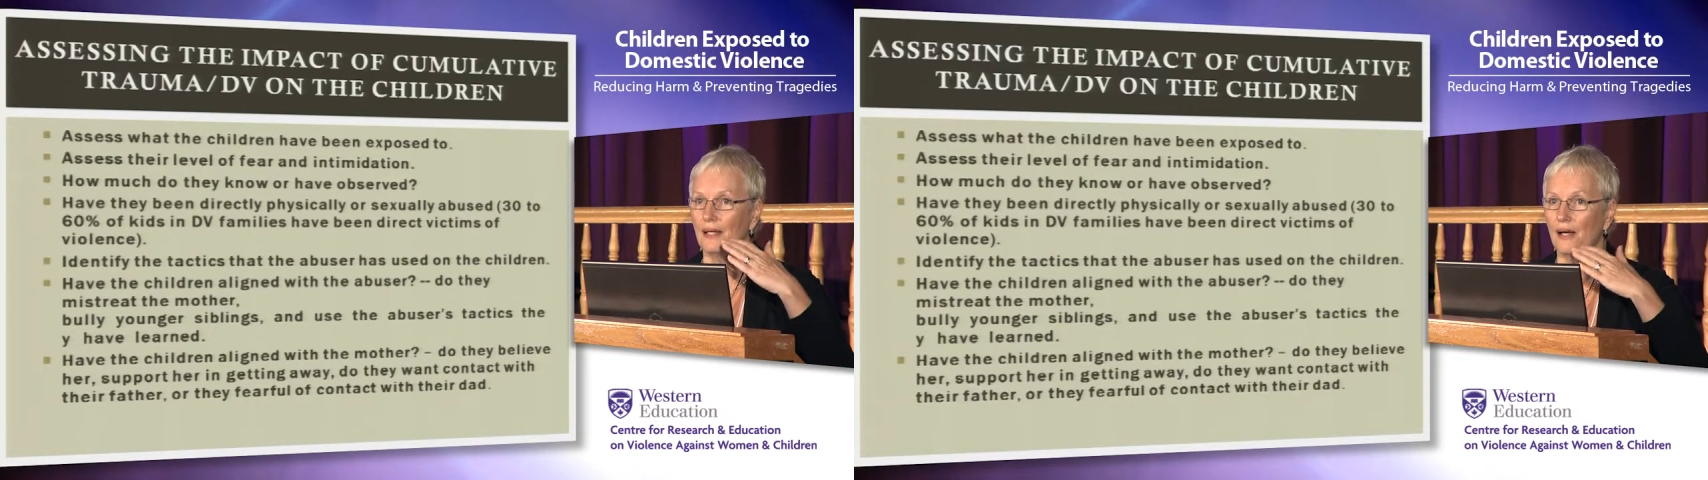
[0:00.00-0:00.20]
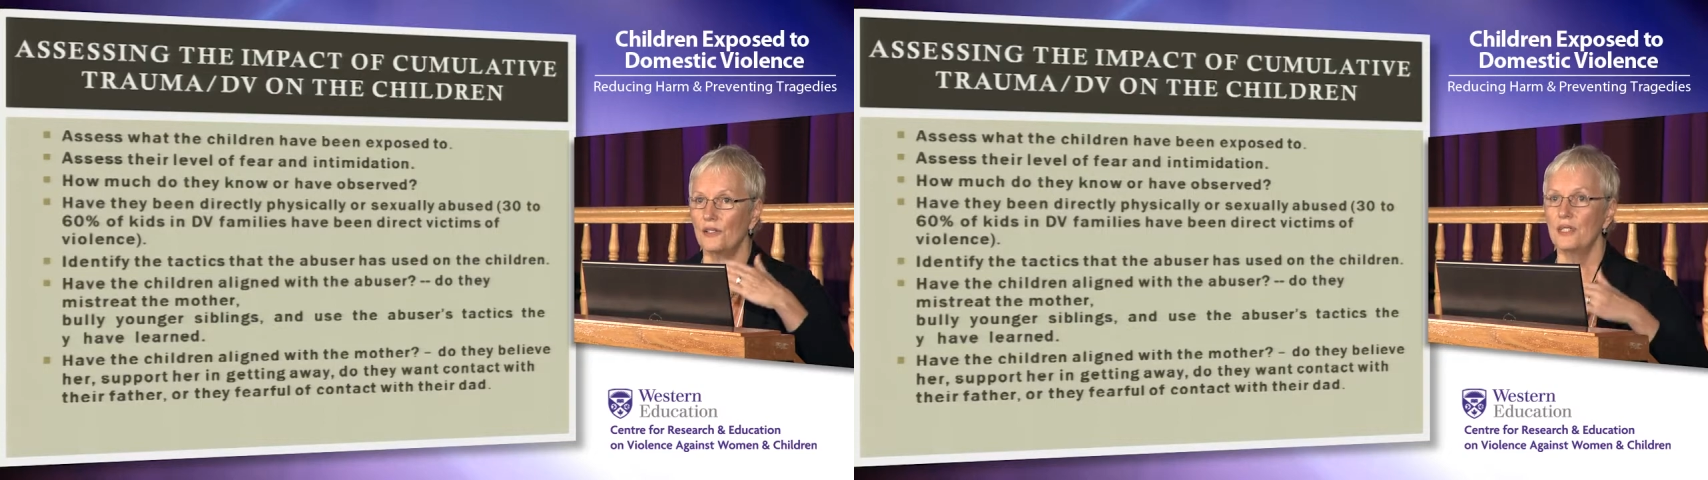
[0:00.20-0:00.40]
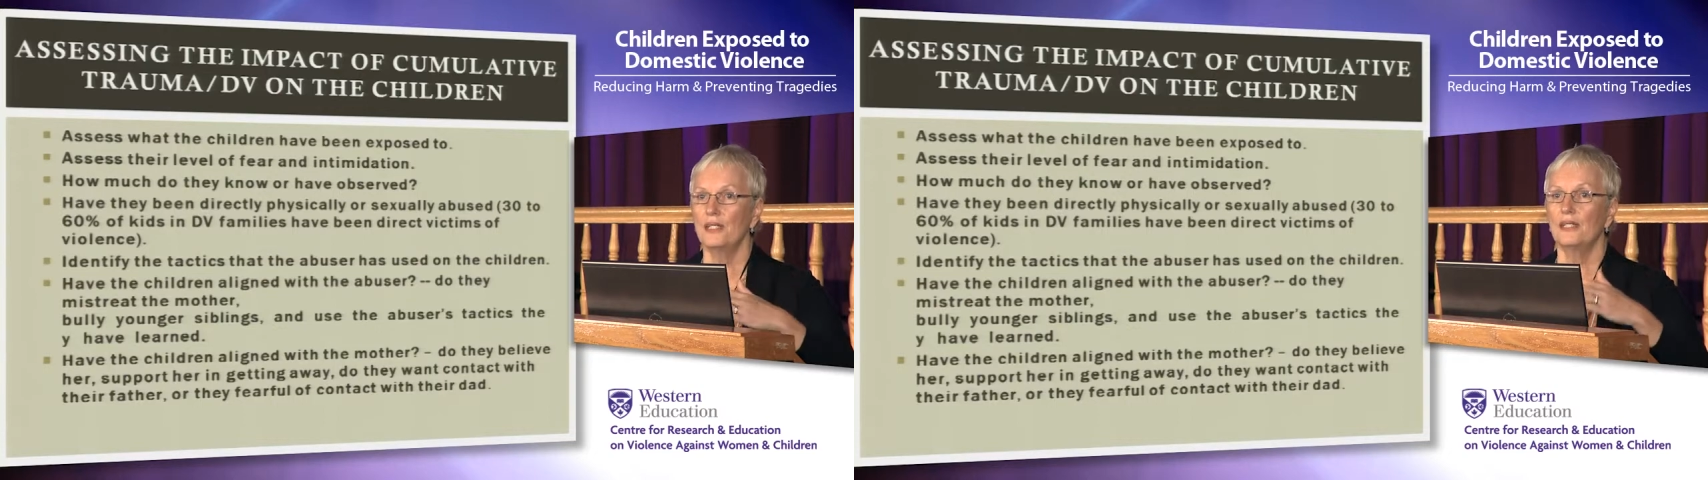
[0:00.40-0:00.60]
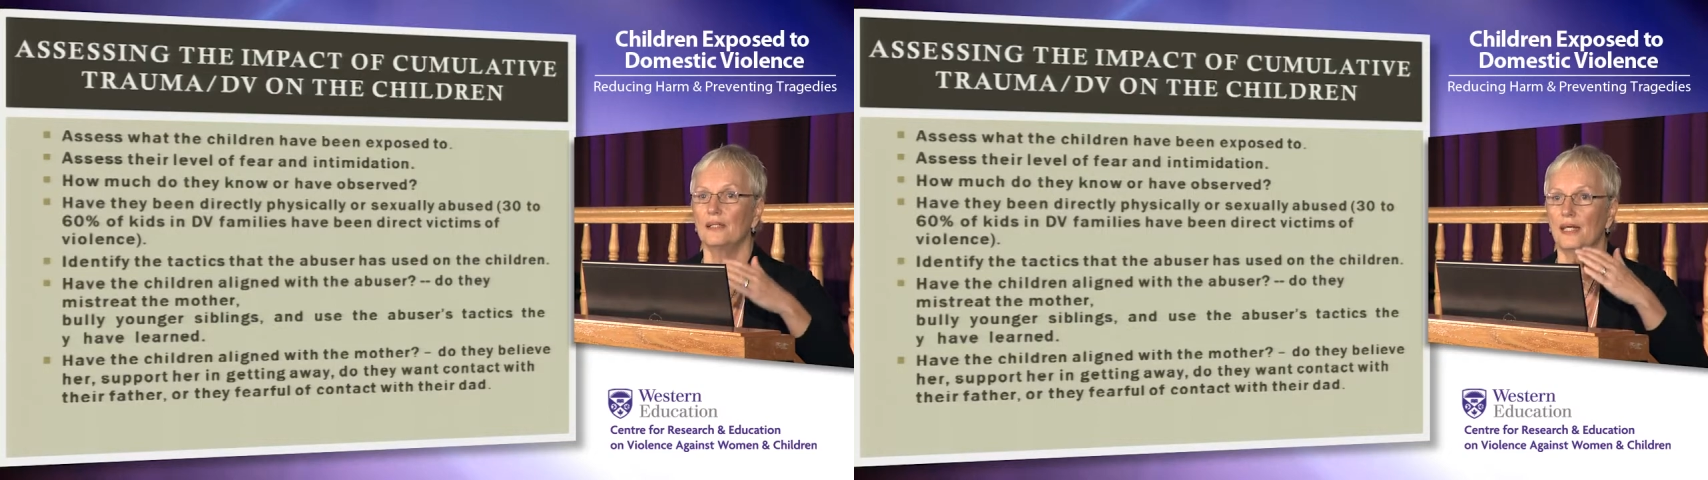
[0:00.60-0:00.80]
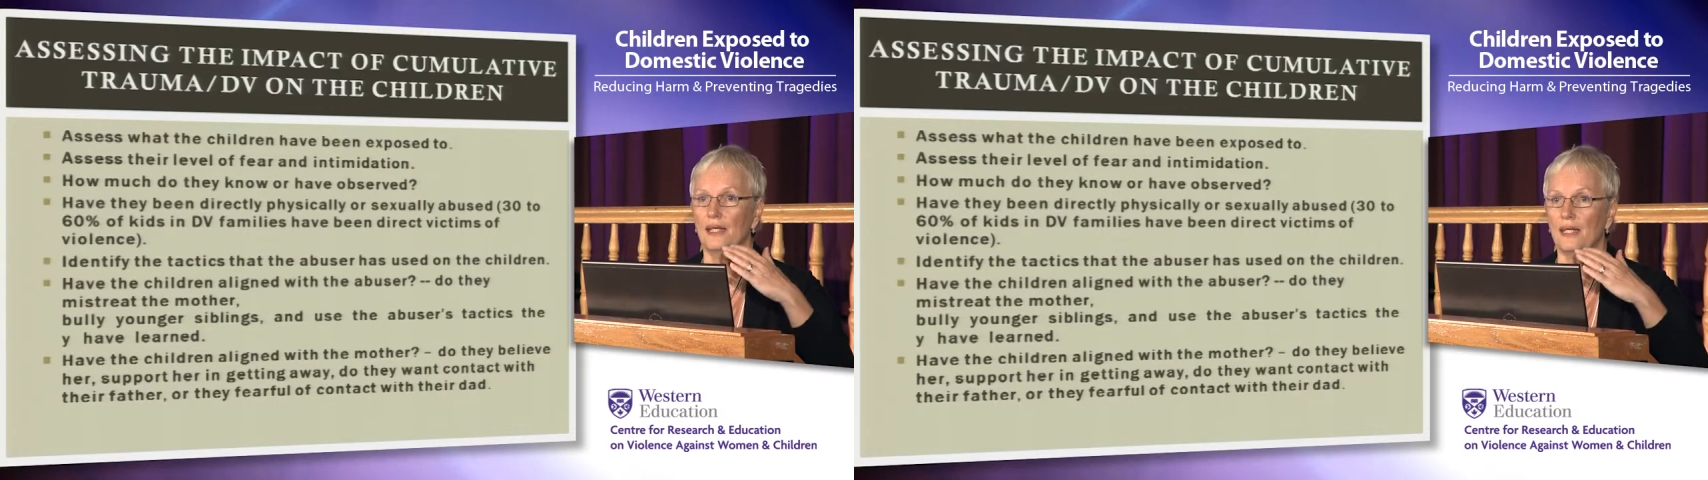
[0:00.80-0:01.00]

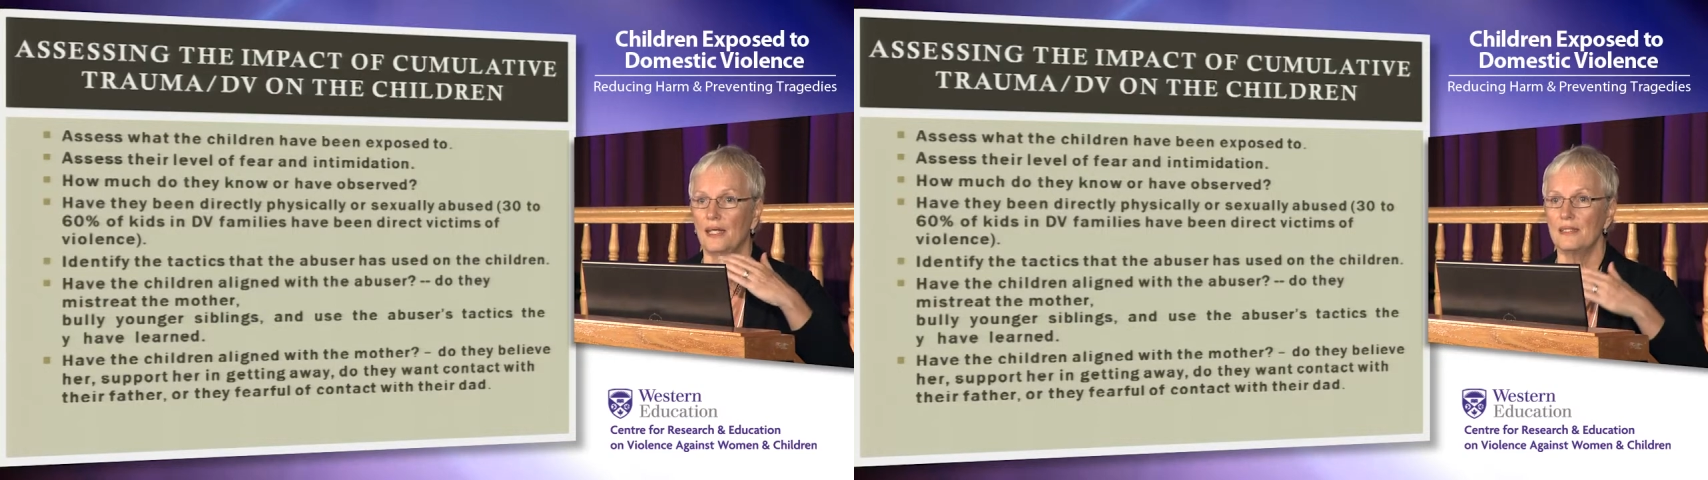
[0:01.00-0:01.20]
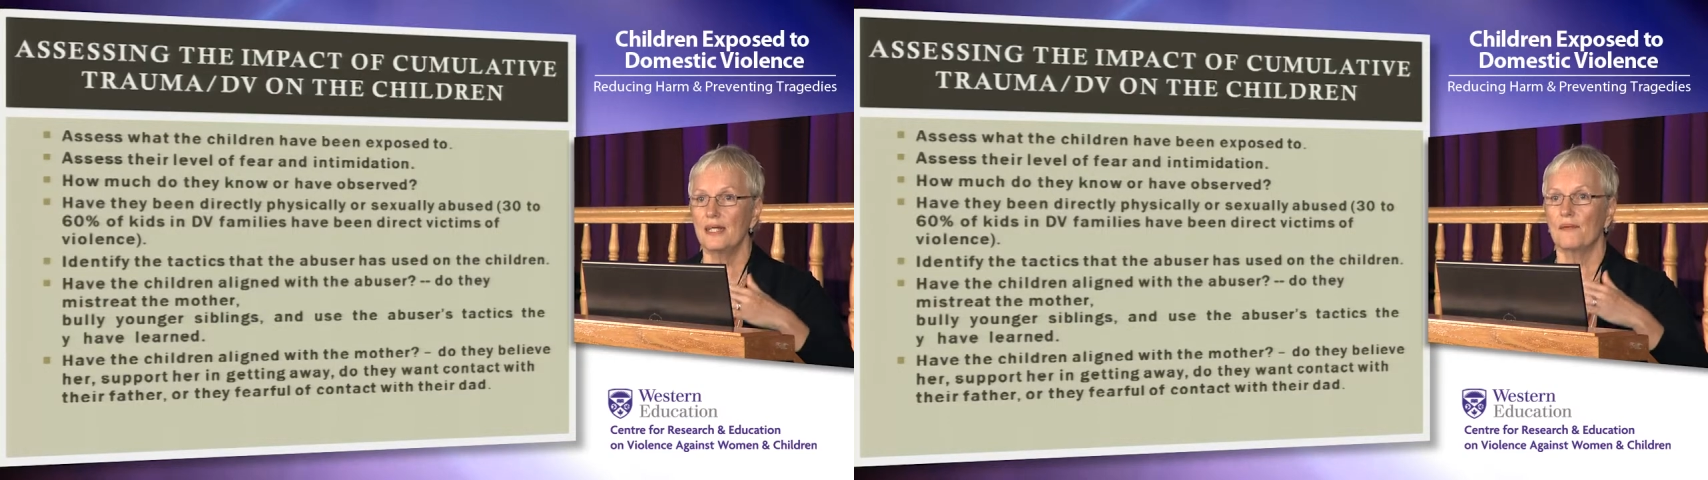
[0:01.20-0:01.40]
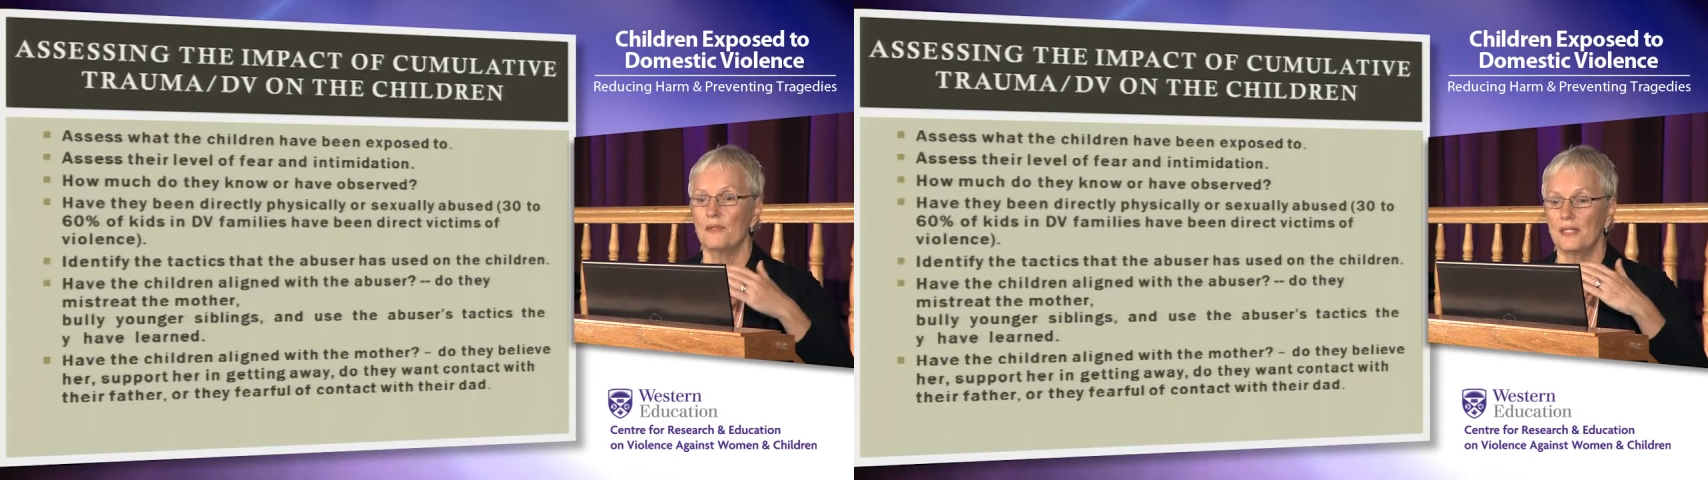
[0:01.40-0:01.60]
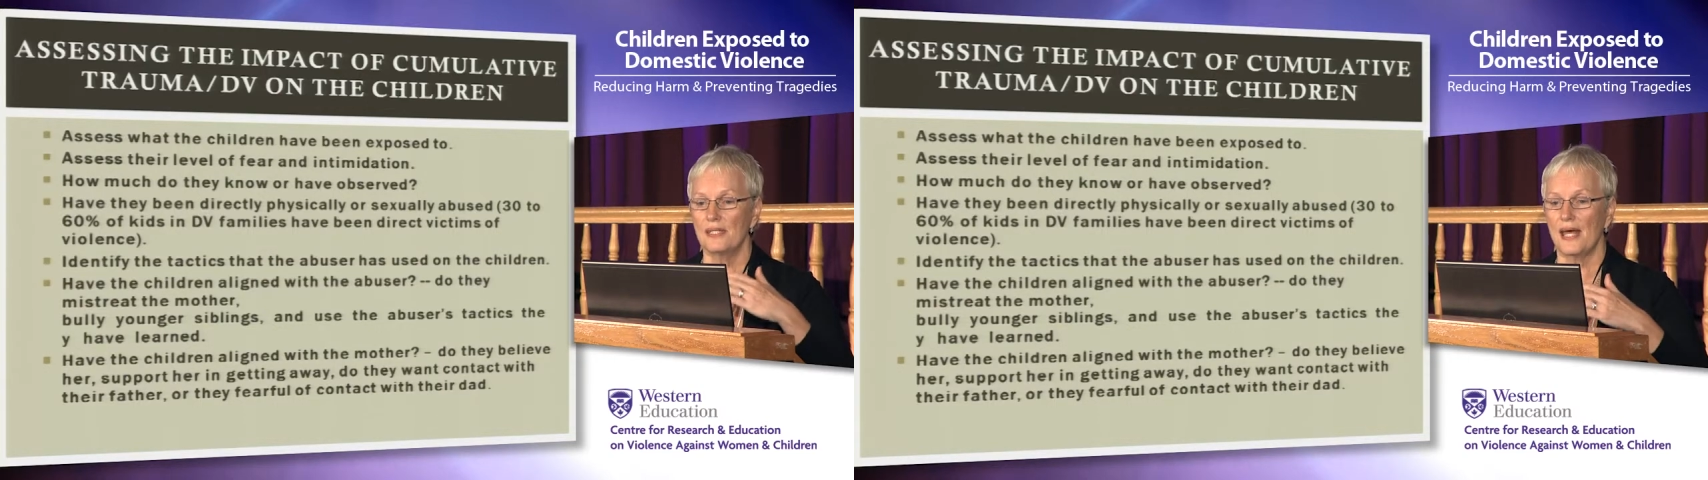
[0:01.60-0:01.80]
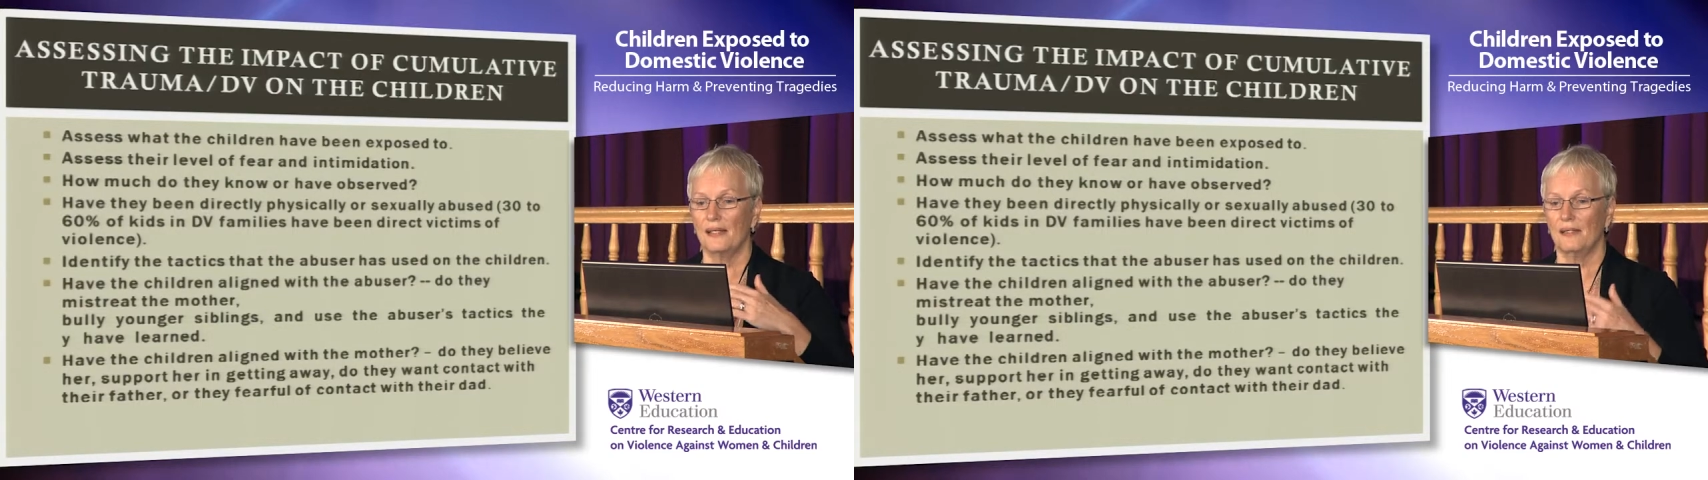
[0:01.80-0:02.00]
articulating in depth
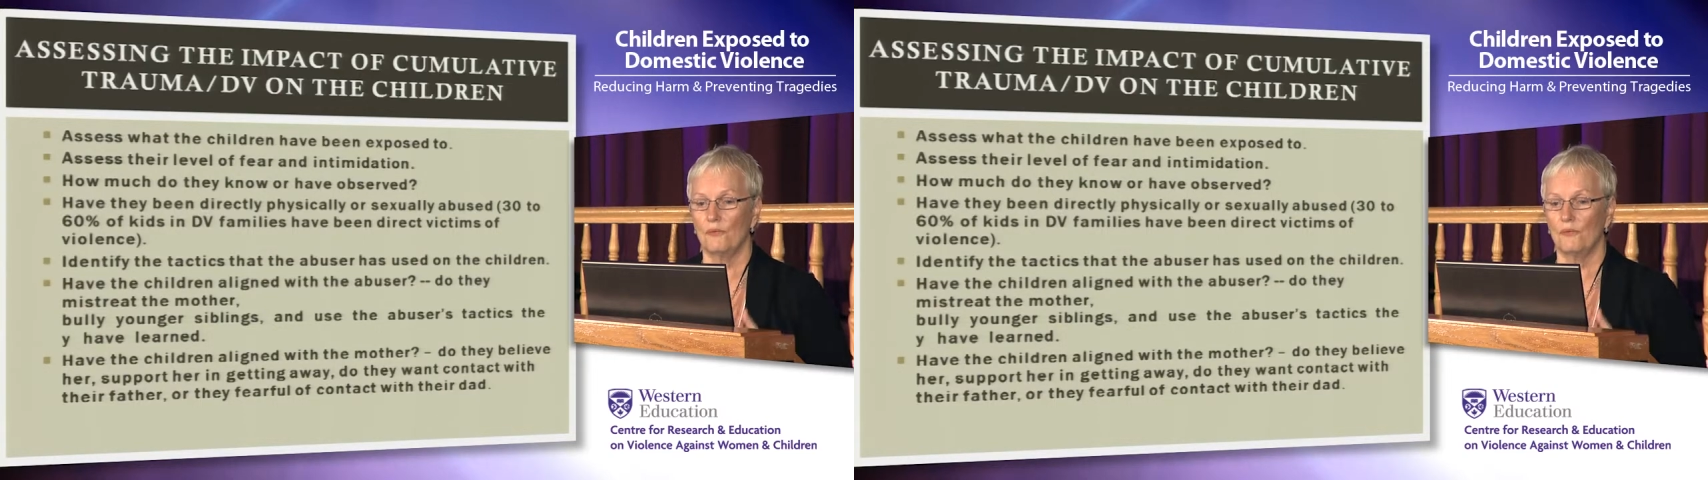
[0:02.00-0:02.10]
exactly